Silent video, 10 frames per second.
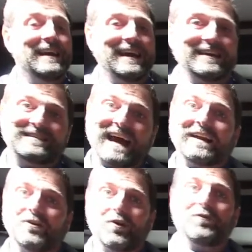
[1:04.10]
It's got
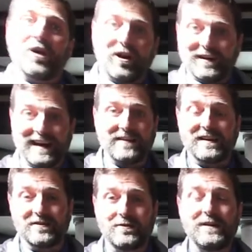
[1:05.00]
an overall length,
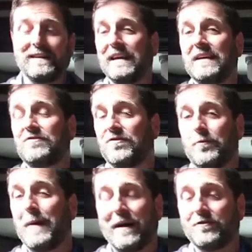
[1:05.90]
including the hitch, of
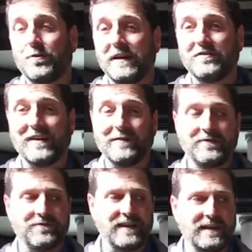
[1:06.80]
about
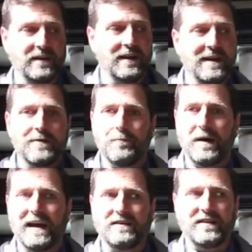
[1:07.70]
27 feet,
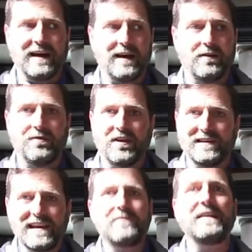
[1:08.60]
but the
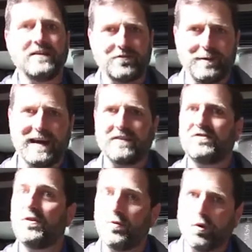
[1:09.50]
living
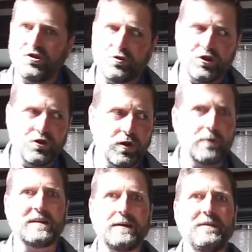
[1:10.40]
space, which would
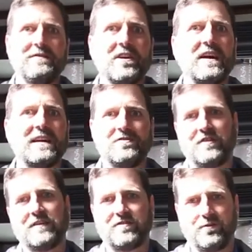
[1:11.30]
normally be very
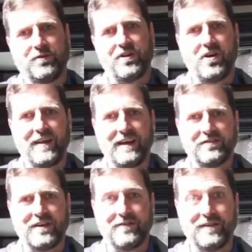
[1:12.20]
congested with all that
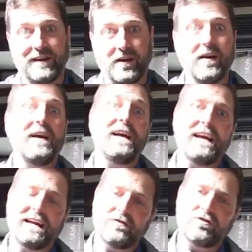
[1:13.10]
stuff in there,
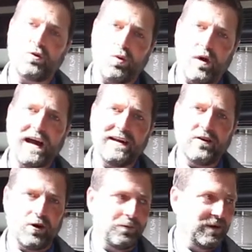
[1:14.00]
is quite
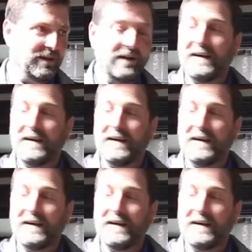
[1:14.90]
open.